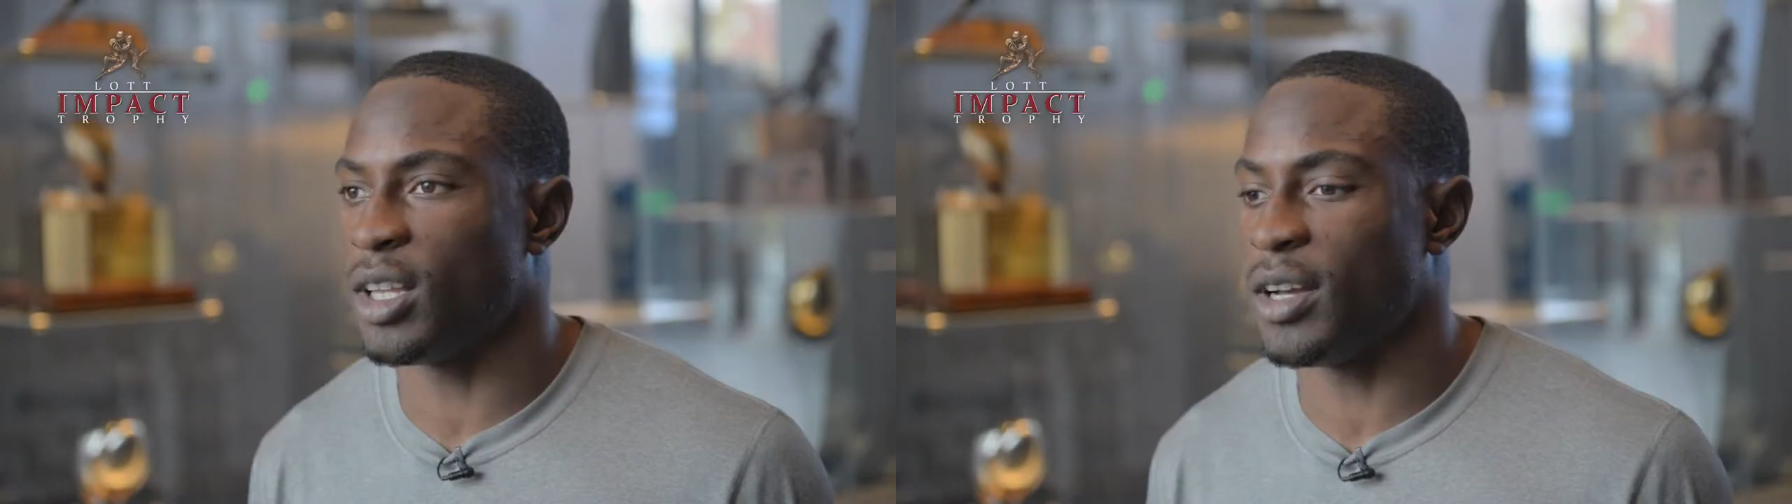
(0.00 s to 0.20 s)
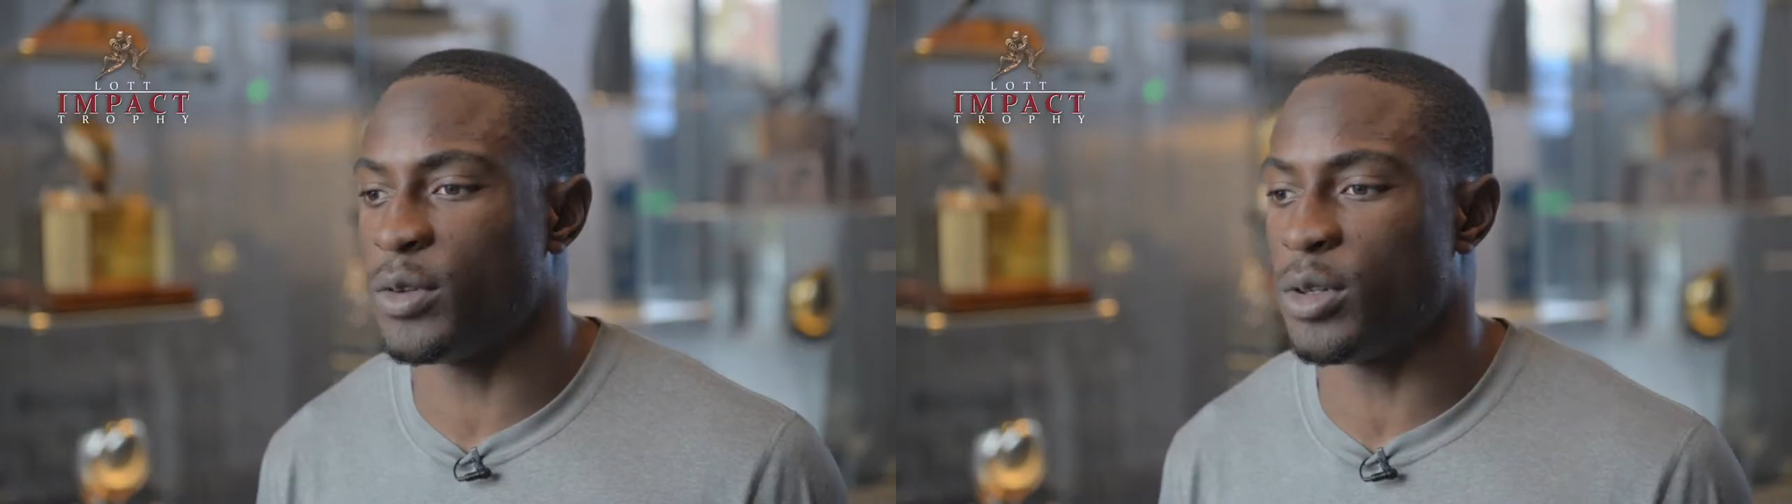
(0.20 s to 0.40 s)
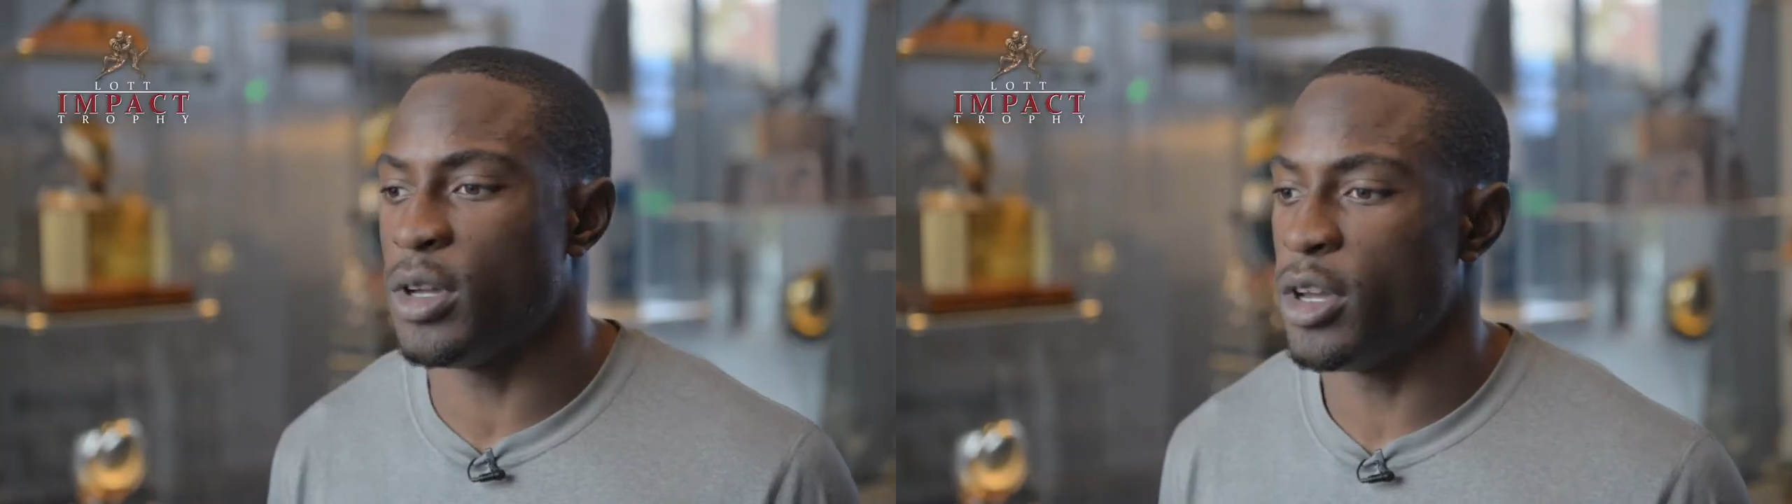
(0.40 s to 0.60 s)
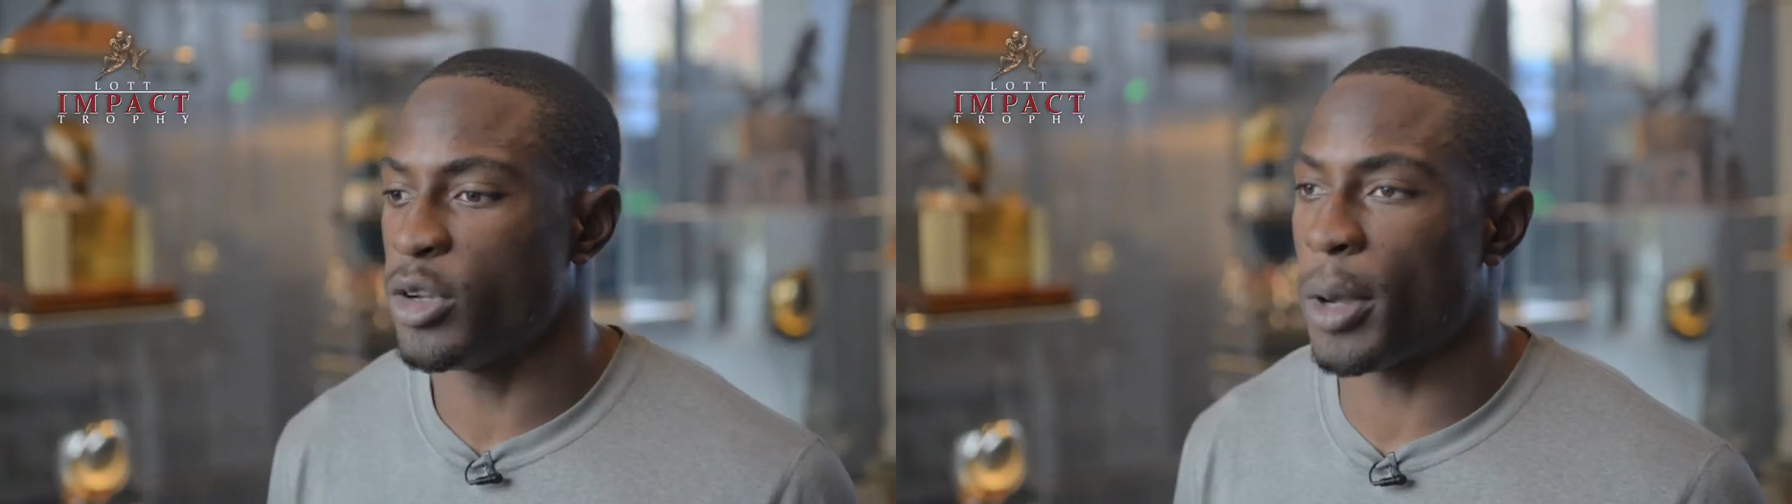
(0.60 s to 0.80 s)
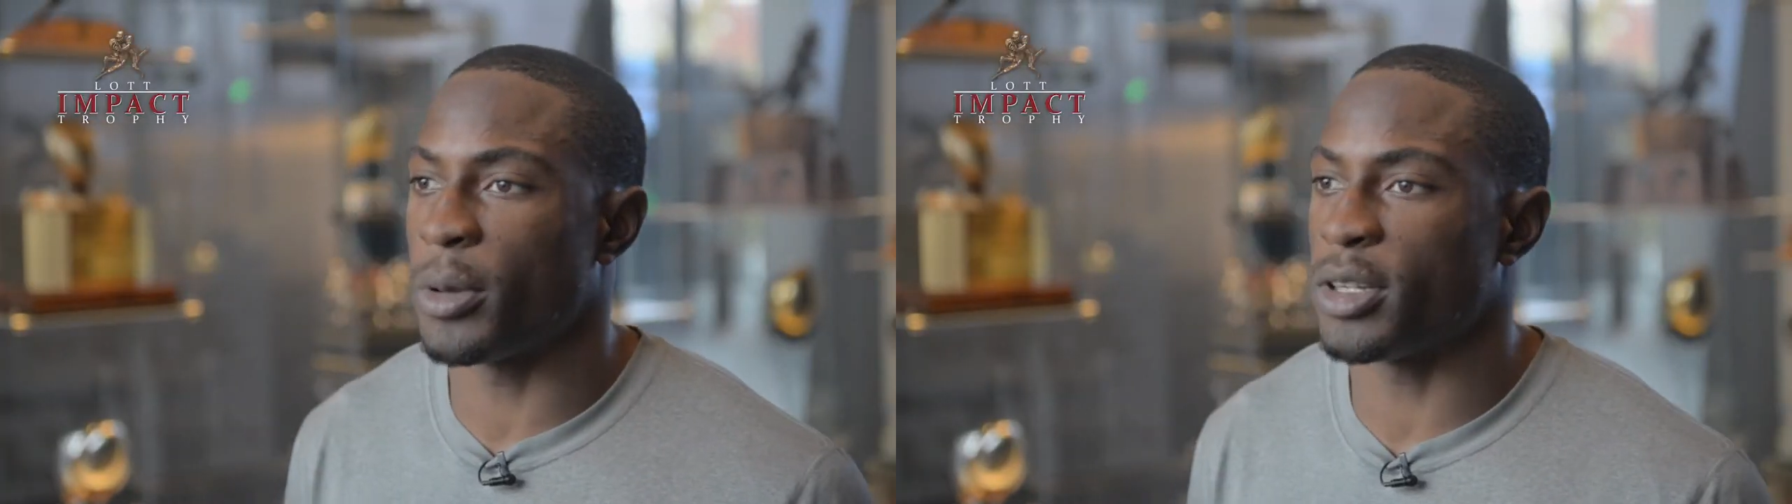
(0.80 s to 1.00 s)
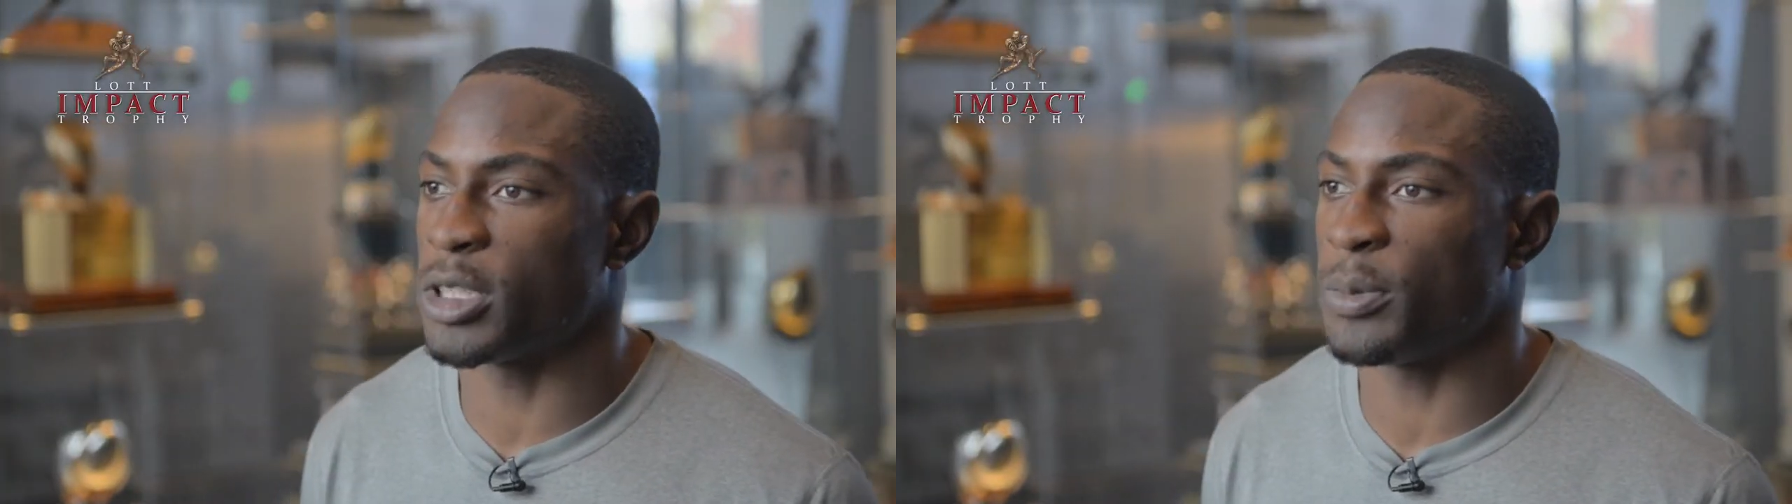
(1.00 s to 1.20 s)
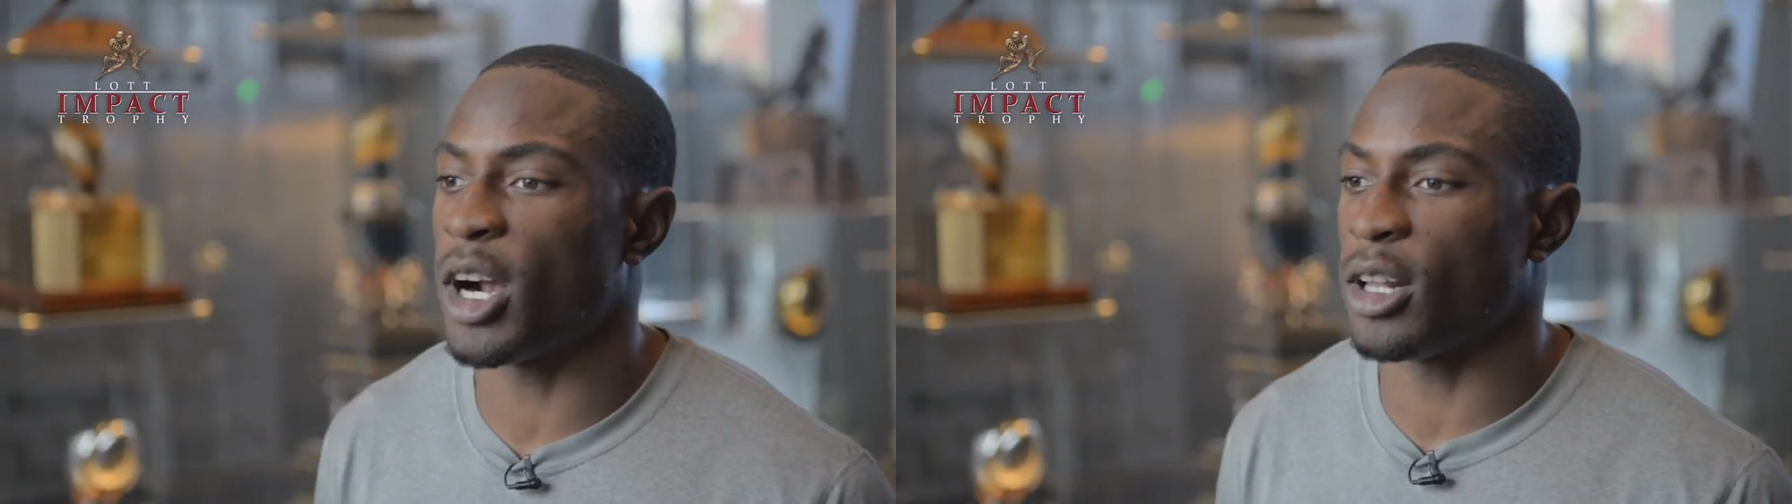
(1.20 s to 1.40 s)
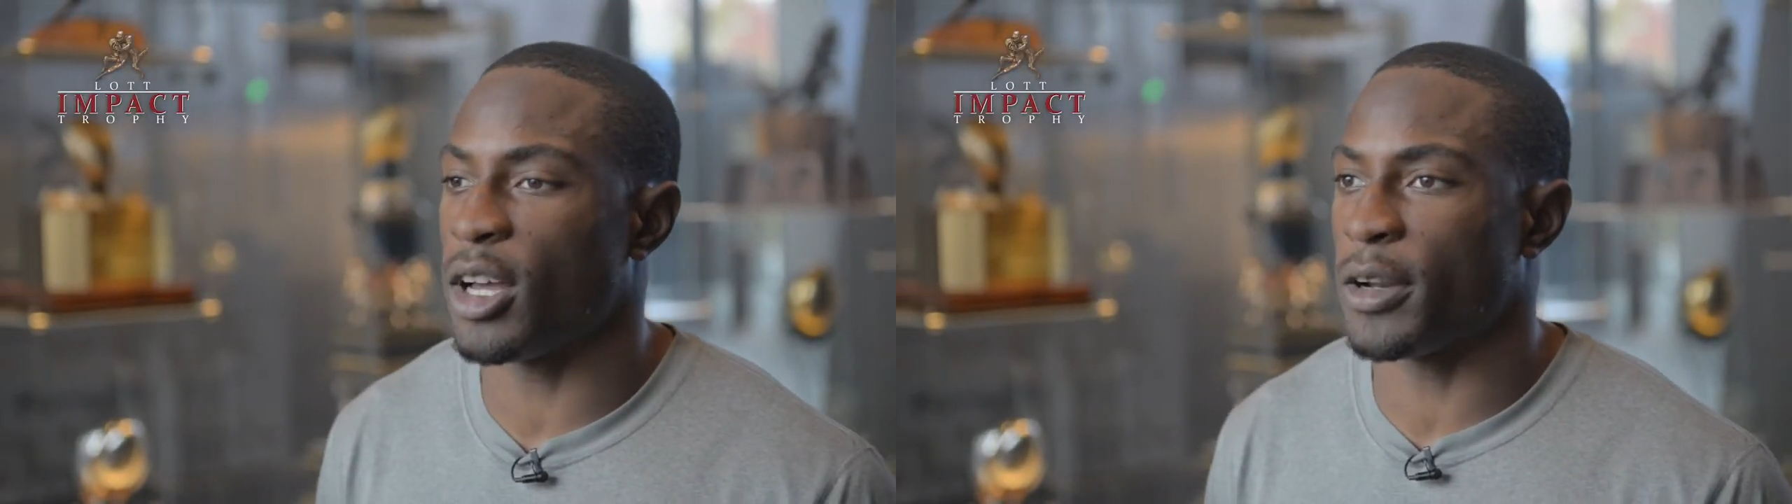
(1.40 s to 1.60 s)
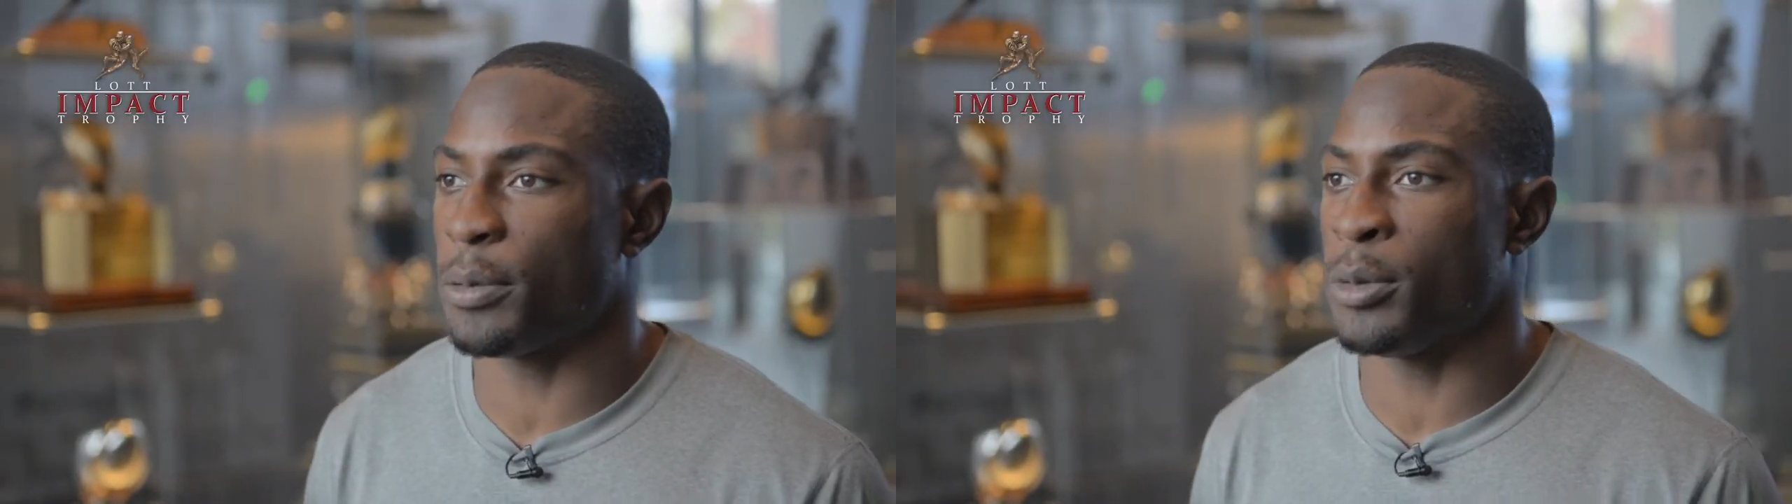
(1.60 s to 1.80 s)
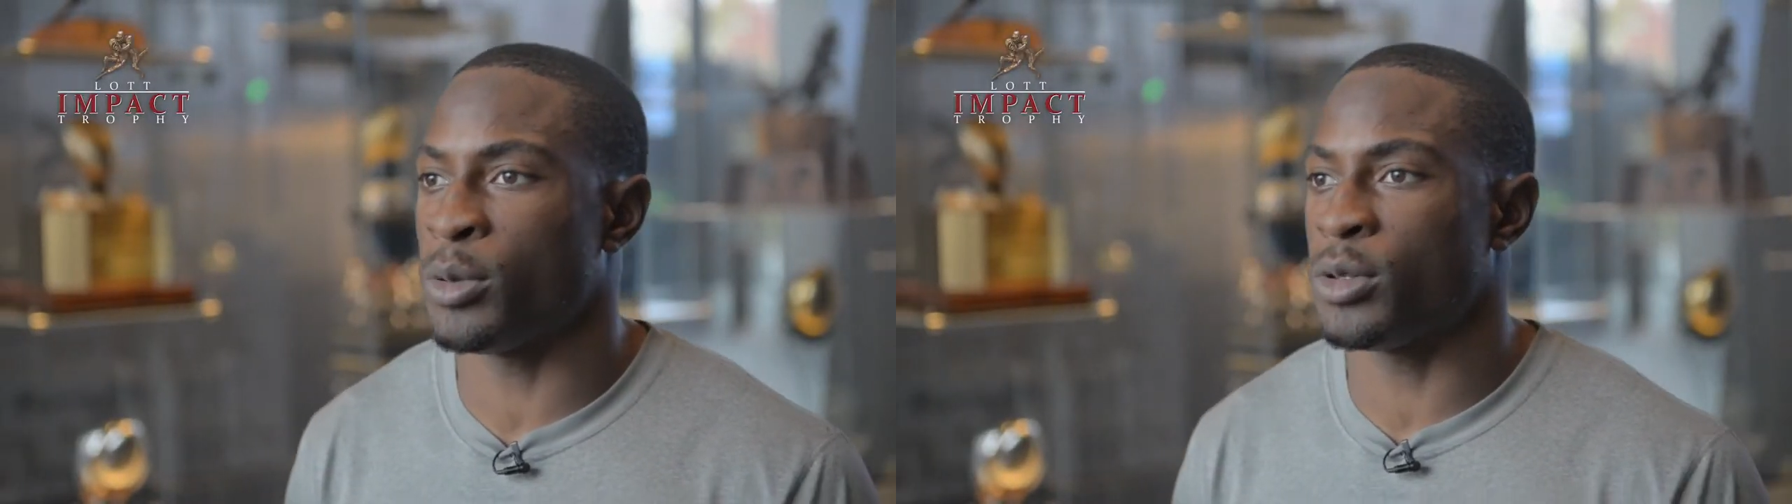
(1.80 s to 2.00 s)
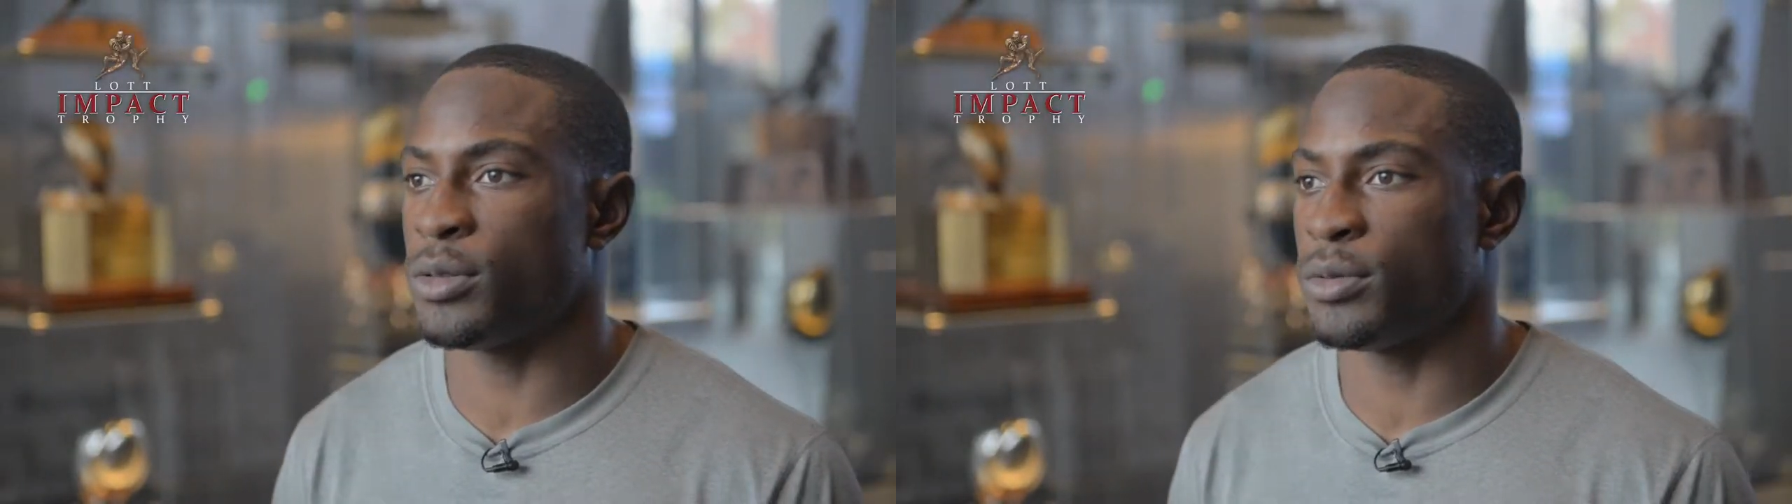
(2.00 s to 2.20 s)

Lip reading: level, you're able to inspire a lot of people.